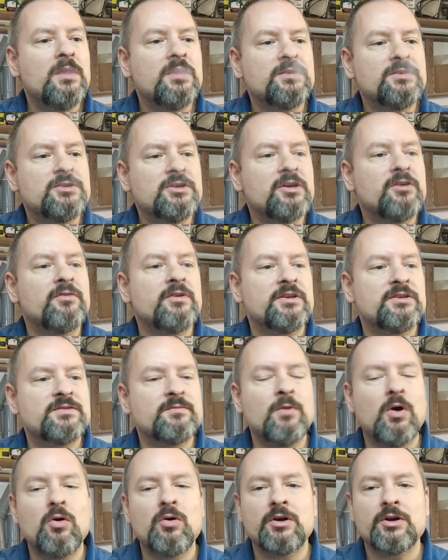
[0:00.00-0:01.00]
Cigarette
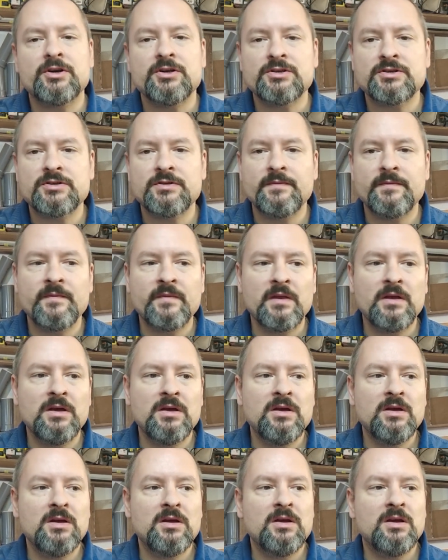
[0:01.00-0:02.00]
smokers
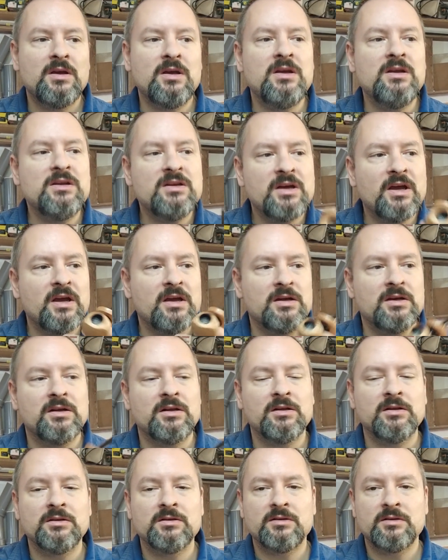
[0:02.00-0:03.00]

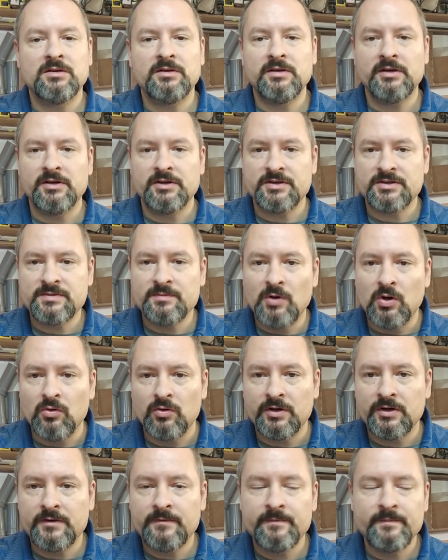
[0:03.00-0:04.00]
inhale their
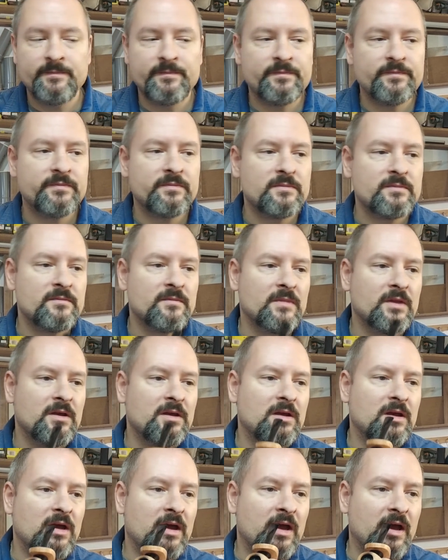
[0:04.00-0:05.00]
smoke,
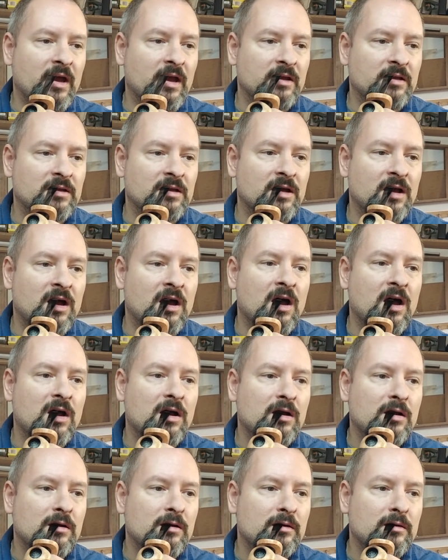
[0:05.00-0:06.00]
and
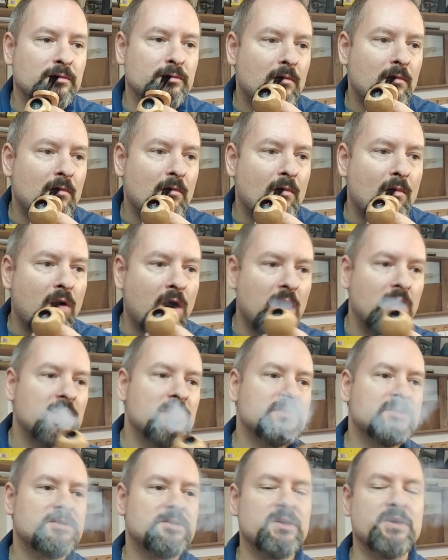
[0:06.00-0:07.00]

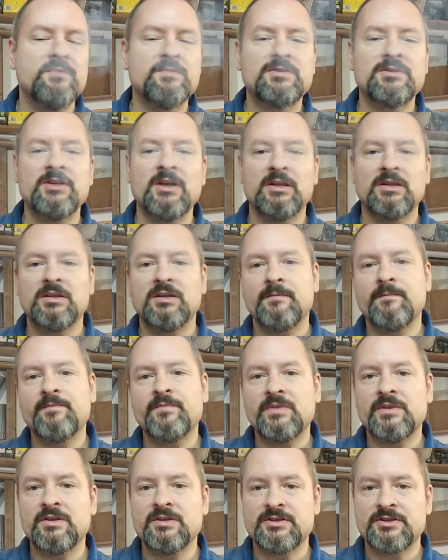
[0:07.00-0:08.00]
seems that
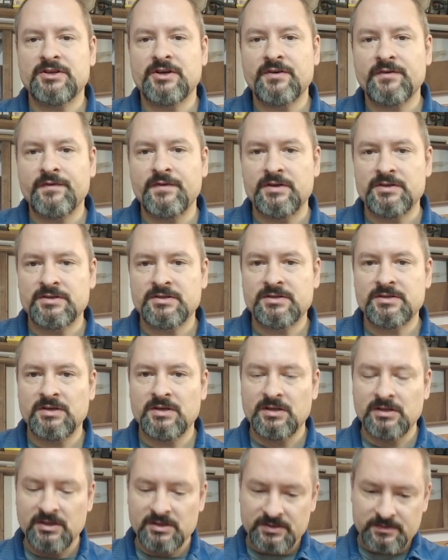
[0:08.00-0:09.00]
the surface
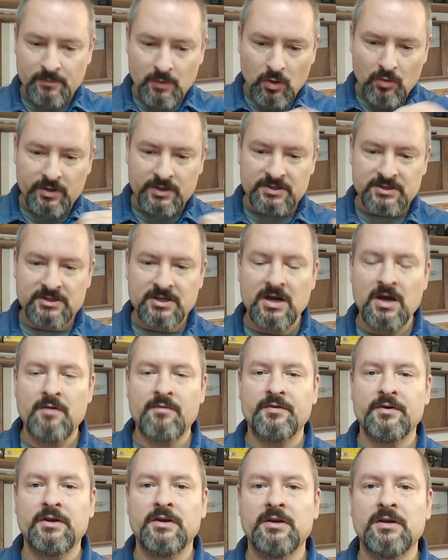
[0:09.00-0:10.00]
the smoke is
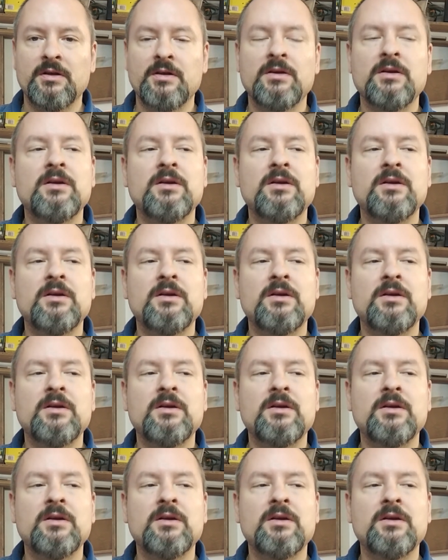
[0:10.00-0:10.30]
covering